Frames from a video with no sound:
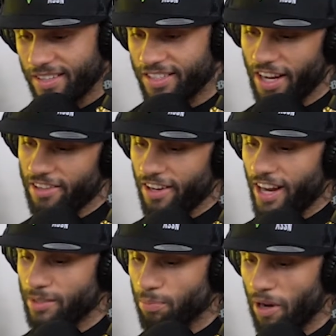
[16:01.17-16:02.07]
Chandler
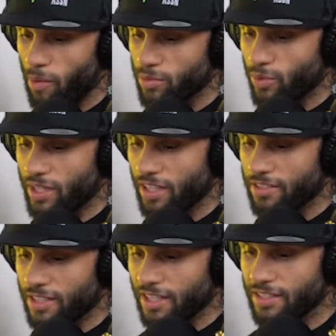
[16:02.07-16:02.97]
has problems when he
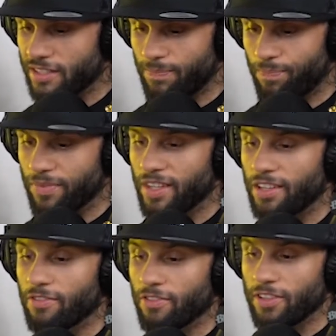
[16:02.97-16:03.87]
goes against
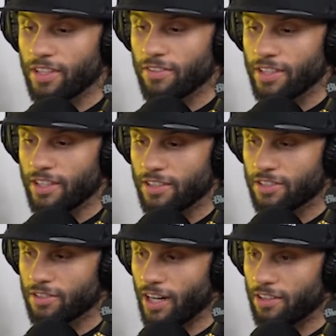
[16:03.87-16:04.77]
really, really good
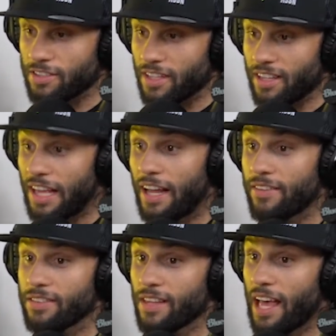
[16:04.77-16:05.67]
strikers that
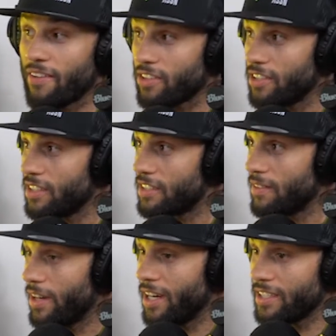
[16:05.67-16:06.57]
have good
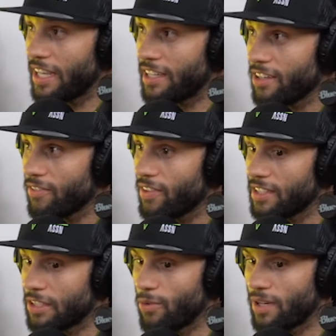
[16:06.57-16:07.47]
takedown
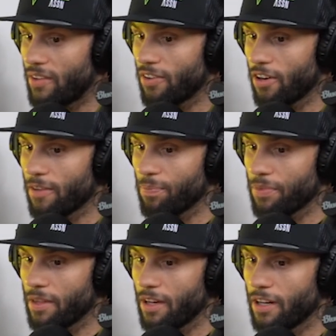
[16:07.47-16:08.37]
defense. So when he fought
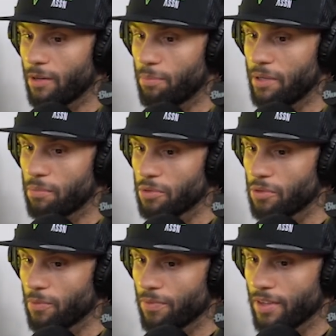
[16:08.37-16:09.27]

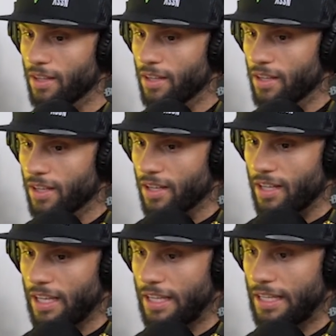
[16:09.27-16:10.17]
Pitbull,
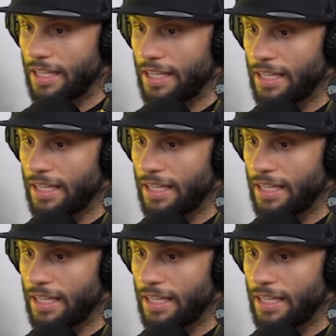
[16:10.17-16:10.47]
I